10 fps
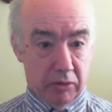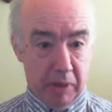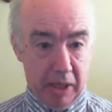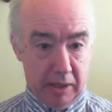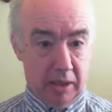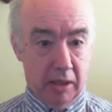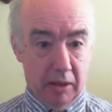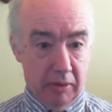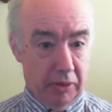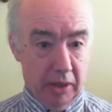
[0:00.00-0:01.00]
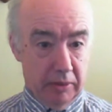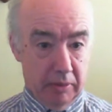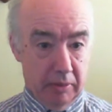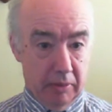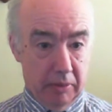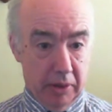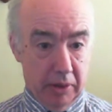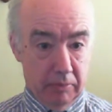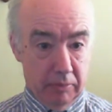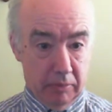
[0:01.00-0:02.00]
you're probably going to do better
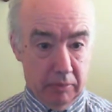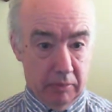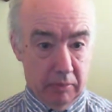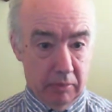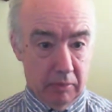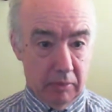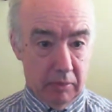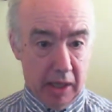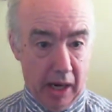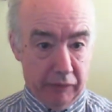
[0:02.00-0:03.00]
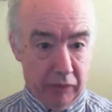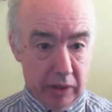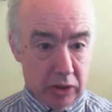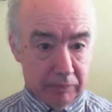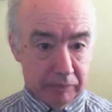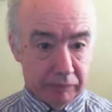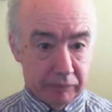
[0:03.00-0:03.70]
than the average.